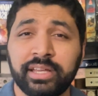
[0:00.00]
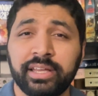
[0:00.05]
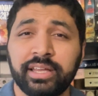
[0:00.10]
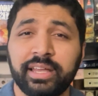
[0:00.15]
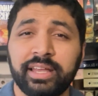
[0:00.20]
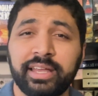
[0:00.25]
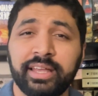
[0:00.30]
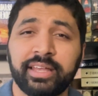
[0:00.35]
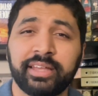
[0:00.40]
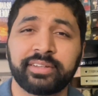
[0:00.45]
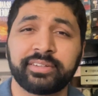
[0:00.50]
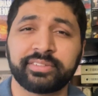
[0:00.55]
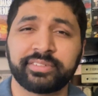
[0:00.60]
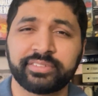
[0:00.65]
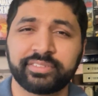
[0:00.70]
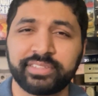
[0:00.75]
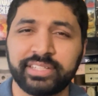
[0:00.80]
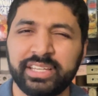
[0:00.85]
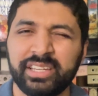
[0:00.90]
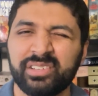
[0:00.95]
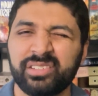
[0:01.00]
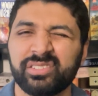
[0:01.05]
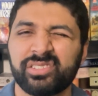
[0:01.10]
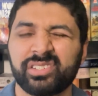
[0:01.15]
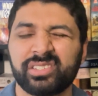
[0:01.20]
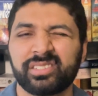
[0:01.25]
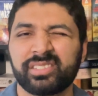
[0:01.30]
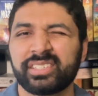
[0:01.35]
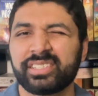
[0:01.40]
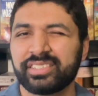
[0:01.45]
and it was
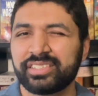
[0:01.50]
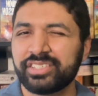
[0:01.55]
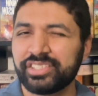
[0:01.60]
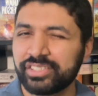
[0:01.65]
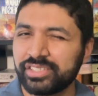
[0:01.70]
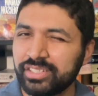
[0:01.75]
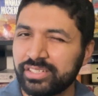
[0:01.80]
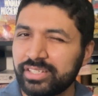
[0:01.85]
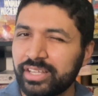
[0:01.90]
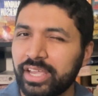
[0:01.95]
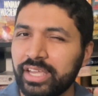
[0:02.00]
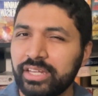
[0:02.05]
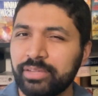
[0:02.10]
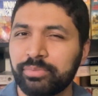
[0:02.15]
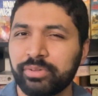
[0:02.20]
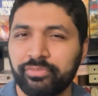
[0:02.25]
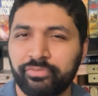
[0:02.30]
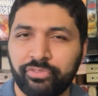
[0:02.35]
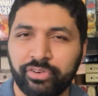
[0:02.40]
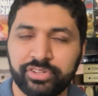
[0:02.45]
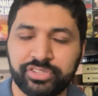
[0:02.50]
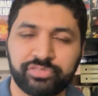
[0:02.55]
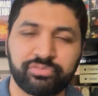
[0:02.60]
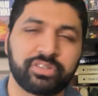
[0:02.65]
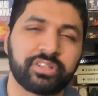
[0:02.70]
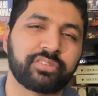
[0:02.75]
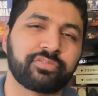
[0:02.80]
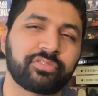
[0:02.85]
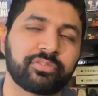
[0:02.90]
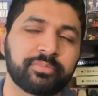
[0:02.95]
just a tiny bit
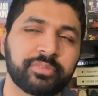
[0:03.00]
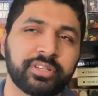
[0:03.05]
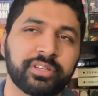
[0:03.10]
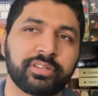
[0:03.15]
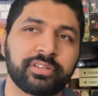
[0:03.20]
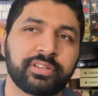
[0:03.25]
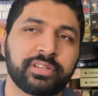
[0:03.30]
frustrating for me.